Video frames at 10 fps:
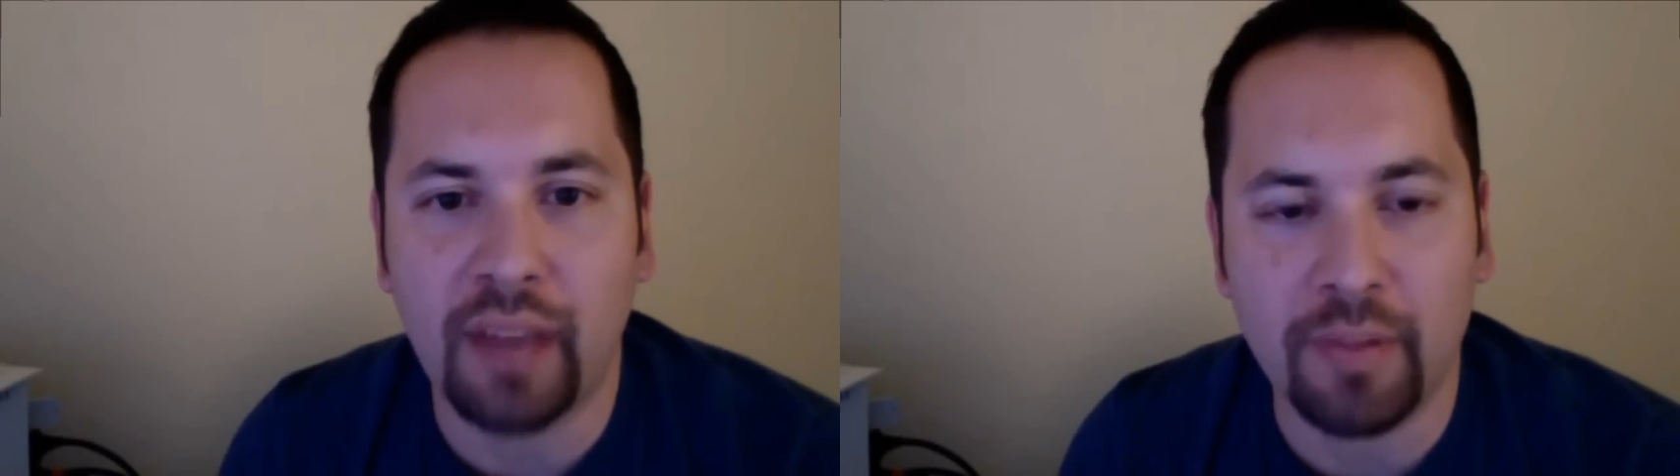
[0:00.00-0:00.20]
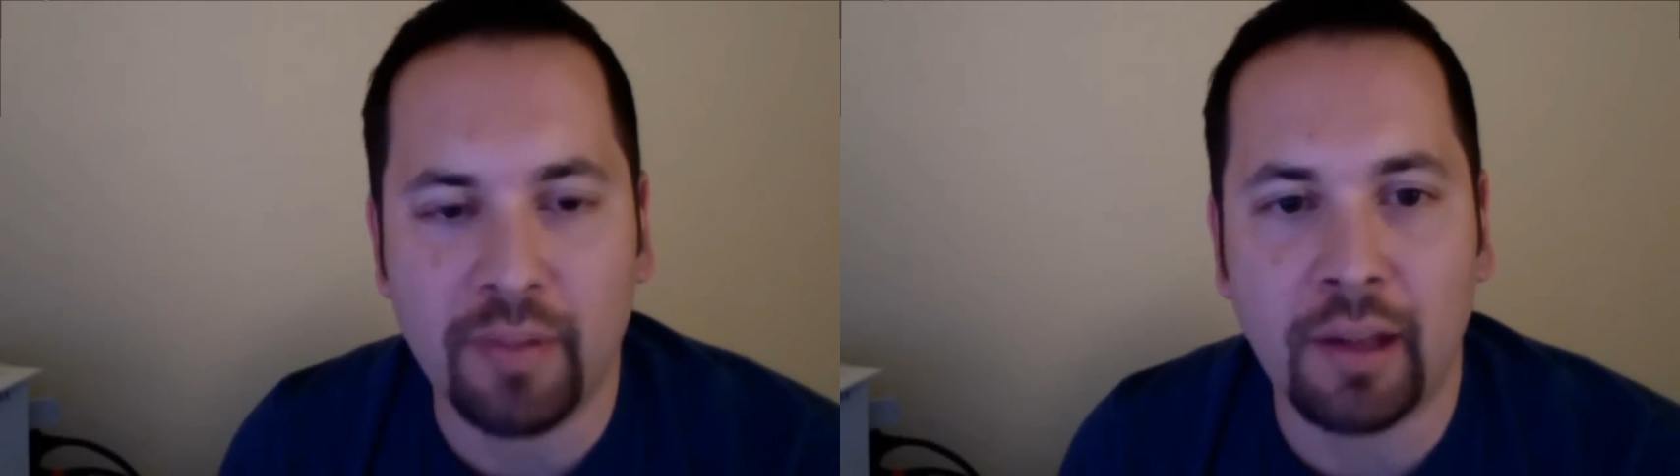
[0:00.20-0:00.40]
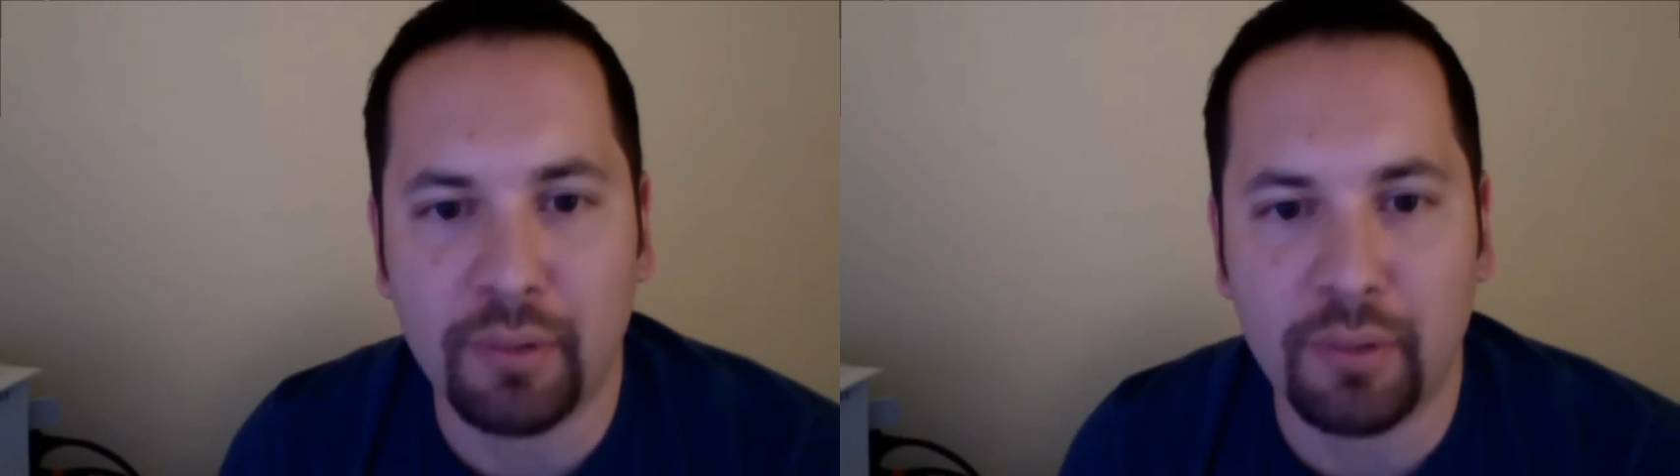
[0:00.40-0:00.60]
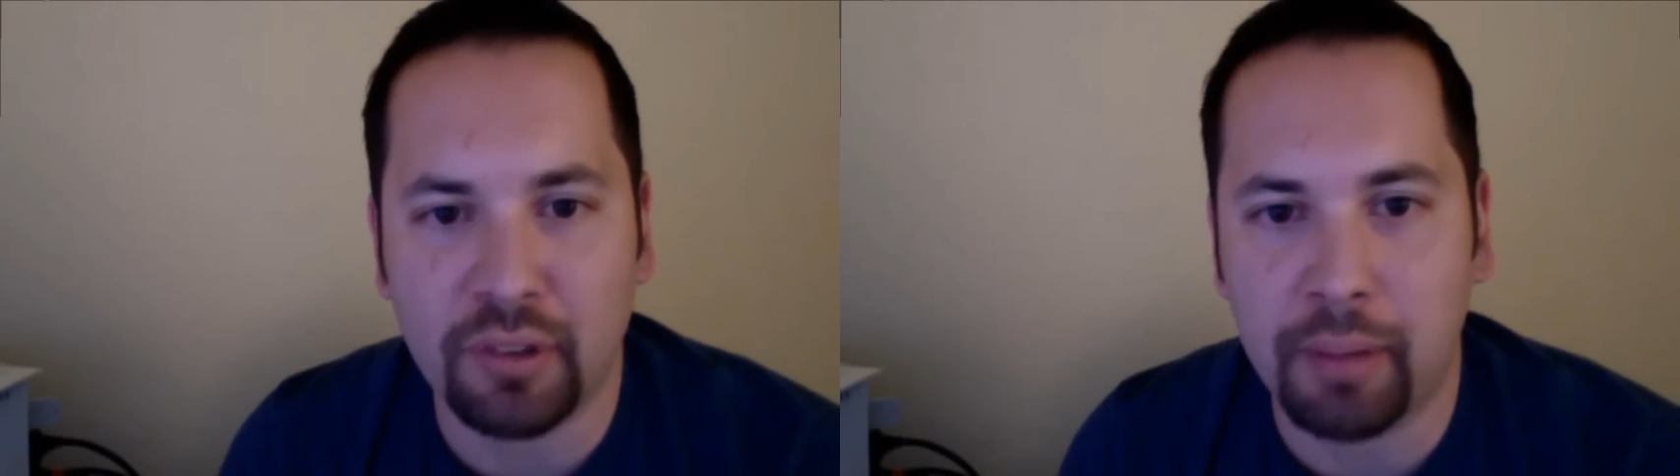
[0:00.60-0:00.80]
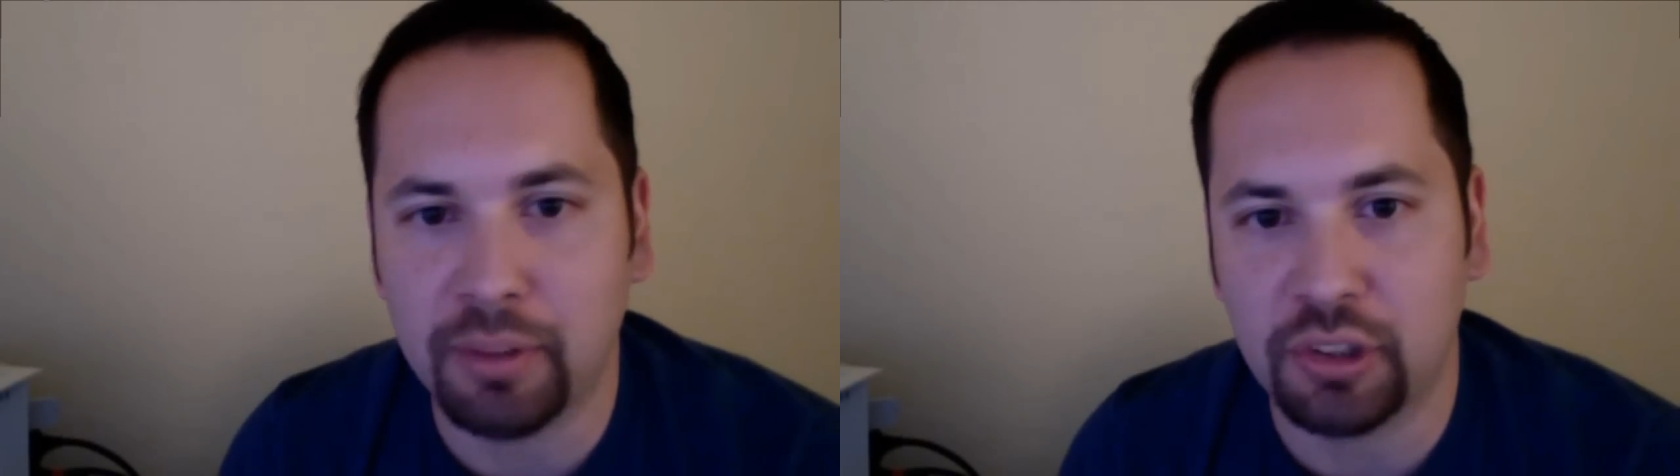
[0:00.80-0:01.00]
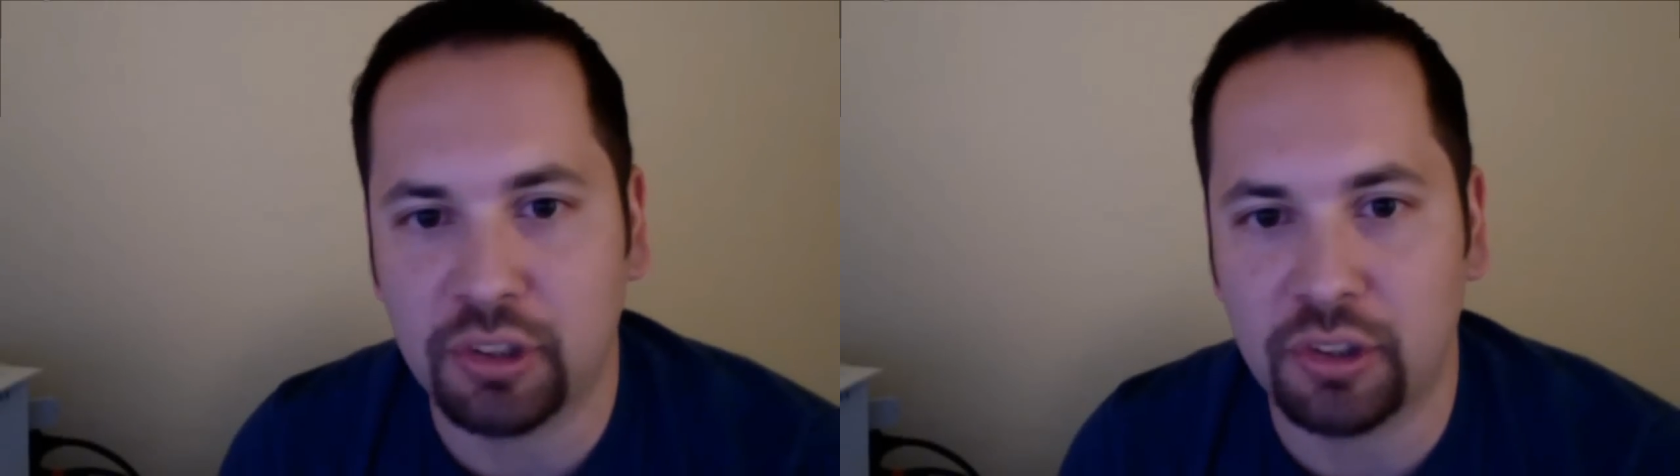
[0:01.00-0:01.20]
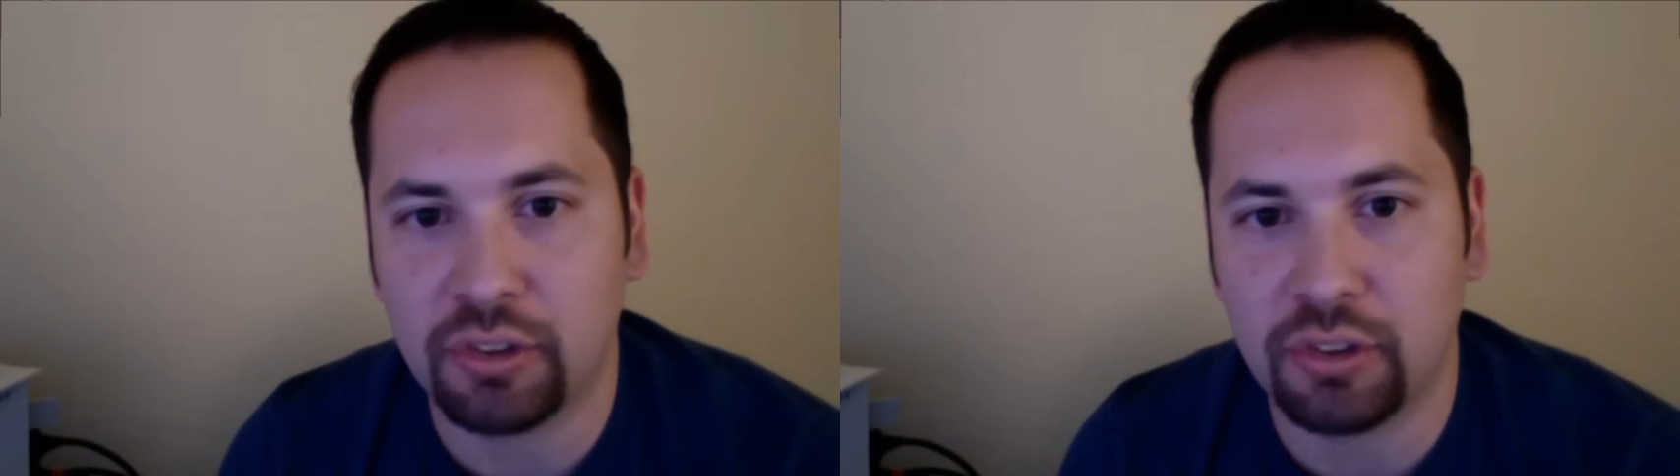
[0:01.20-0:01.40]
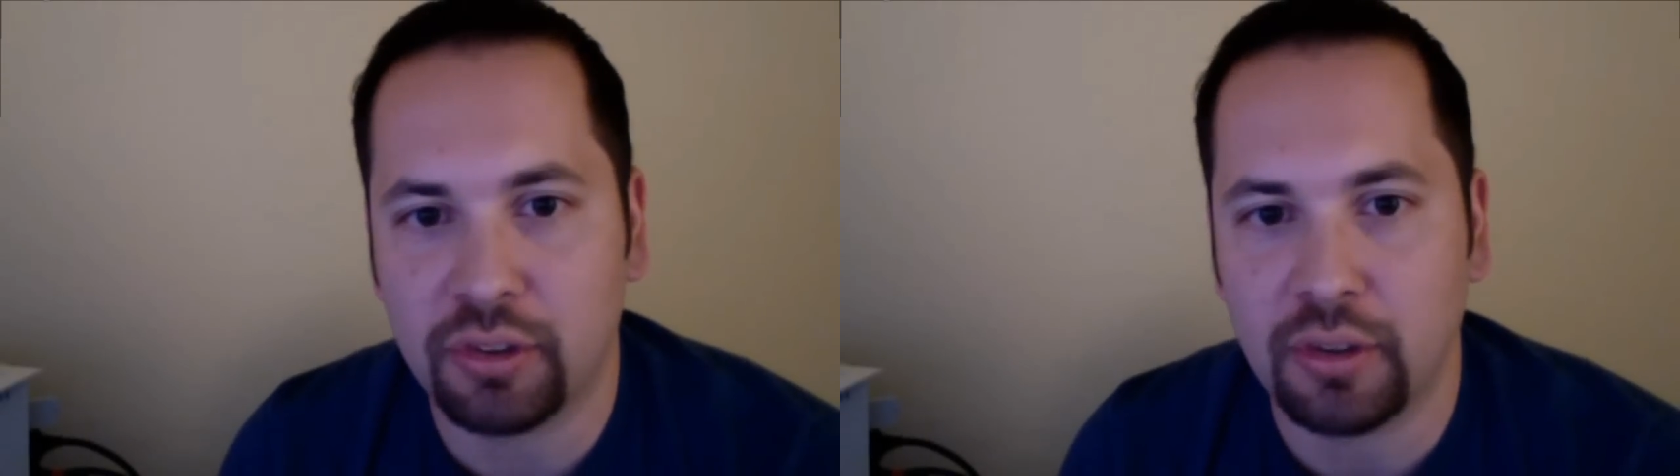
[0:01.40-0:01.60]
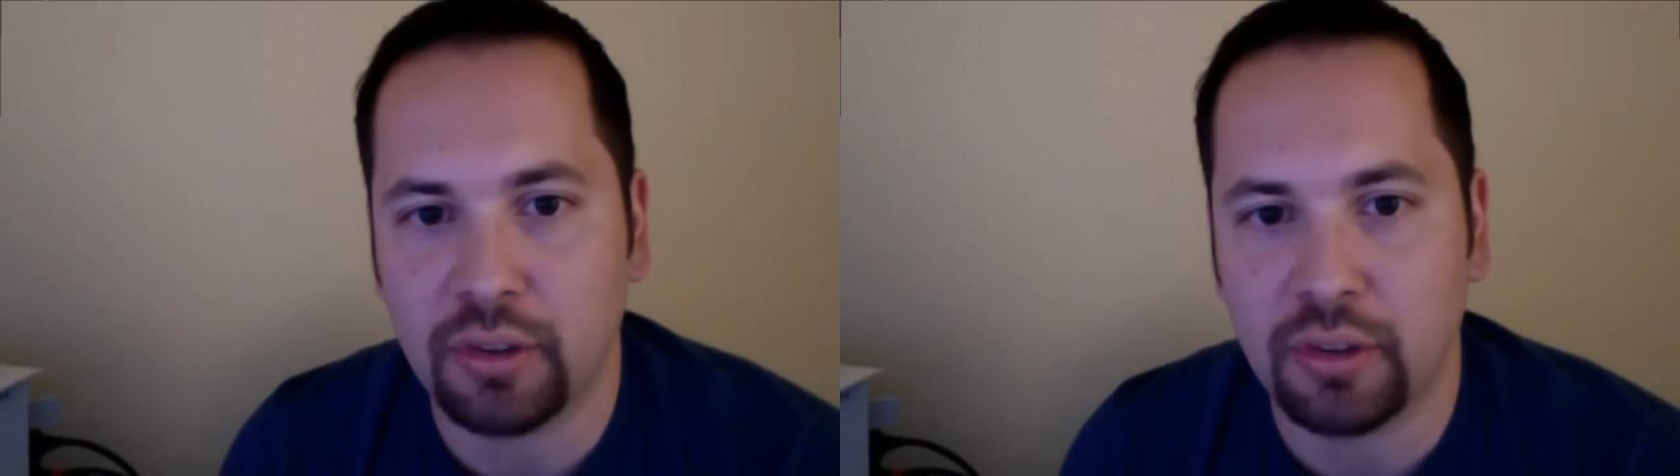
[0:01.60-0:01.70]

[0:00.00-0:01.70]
game developers and publishers.